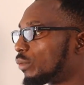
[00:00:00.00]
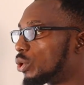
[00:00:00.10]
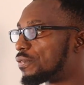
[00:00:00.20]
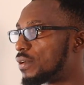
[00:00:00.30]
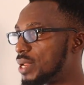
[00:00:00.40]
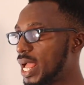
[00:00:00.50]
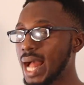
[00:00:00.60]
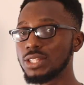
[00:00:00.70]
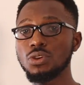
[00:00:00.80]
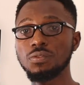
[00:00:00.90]
you know, from the
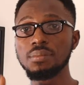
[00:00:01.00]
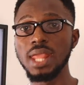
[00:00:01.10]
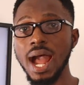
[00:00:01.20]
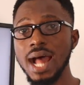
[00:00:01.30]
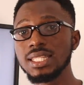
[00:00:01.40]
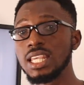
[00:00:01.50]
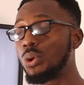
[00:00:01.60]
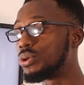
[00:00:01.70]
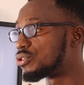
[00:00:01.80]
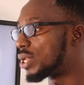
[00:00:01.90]
heart. So from the heart, it
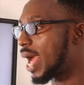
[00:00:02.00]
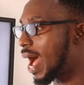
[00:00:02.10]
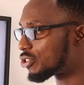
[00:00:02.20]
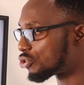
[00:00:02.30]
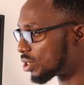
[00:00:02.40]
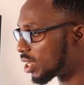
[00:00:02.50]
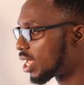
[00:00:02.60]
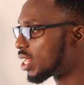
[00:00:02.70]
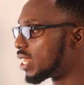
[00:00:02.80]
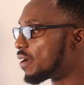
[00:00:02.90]
goes to the artery.
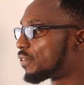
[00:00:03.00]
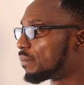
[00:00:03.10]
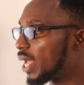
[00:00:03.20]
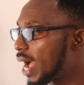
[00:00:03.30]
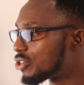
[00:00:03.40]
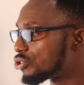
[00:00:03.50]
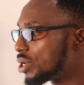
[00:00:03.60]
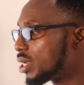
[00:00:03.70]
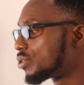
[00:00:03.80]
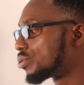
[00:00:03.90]
Then from the
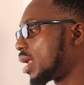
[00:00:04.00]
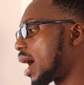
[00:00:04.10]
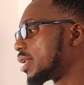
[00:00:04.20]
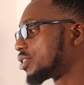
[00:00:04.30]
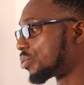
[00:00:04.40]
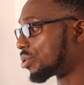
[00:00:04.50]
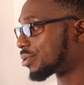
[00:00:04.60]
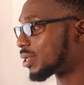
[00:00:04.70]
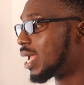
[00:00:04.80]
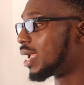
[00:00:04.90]
artery to the
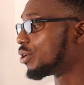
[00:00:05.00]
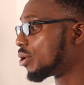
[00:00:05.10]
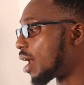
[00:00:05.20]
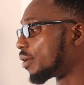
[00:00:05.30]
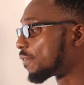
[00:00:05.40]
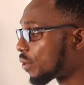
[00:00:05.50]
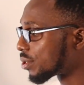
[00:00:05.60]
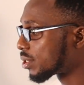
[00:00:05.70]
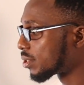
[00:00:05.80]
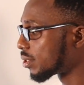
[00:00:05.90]
arteries, you know, and of
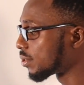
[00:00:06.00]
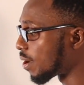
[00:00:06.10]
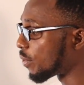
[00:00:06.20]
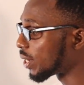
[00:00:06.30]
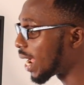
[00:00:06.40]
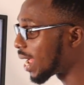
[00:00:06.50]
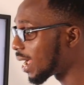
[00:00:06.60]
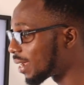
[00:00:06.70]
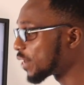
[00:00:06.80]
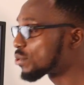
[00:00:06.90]
course, some
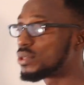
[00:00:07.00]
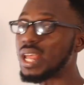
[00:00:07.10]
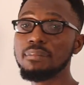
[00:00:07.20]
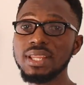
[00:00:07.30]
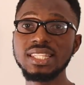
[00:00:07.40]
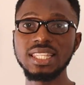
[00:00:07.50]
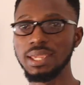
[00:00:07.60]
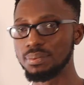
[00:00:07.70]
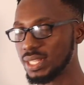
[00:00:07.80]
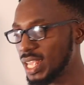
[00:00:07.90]
other vessels are being
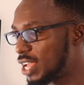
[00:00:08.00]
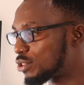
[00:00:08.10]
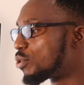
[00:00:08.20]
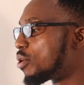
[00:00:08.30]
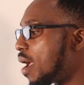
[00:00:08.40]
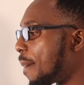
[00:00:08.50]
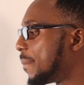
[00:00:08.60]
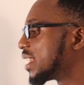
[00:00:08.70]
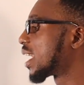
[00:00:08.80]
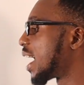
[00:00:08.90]
skipped here. So
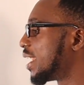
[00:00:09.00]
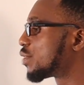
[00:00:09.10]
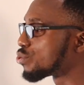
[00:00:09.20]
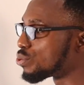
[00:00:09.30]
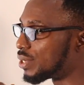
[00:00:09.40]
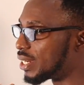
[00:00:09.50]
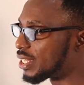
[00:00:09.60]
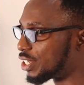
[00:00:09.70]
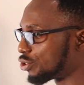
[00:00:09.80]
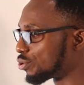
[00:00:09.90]
basically to
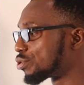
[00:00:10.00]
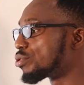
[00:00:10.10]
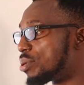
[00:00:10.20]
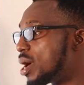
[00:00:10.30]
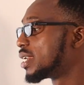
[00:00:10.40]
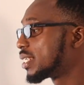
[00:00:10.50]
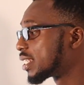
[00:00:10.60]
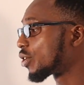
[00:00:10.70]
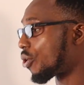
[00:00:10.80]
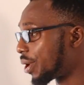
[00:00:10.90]
the tissue. So this is
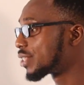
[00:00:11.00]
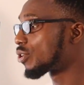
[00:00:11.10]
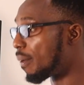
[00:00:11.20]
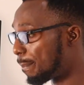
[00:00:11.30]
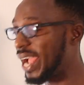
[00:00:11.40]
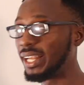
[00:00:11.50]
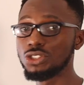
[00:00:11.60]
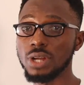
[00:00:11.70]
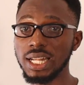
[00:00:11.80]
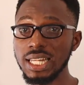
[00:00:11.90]
the correct
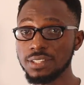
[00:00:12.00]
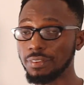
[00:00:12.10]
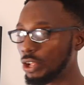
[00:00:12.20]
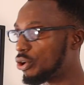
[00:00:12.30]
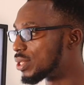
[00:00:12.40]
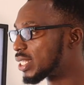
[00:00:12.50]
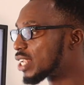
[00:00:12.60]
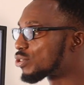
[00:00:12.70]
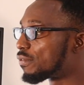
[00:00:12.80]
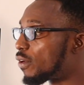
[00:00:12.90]
compilation, at least for the
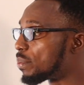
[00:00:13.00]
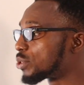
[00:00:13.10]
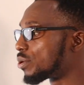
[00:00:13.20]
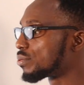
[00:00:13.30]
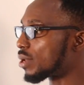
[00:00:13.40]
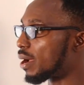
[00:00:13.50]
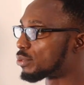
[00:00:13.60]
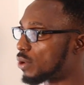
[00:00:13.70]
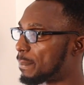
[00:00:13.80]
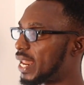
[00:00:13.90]
context of option
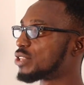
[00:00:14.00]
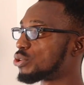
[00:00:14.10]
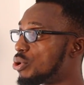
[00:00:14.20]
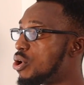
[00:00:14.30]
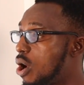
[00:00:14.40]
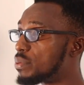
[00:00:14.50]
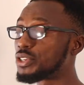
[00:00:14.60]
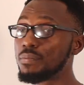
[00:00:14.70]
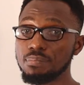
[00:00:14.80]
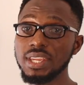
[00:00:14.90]
supply. So
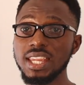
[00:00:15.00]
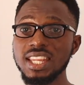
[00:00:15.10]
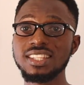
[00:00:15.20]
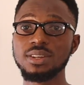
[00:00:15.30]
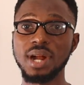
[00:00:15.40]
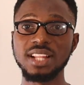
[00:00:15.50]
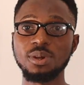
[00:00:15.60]
option B is the right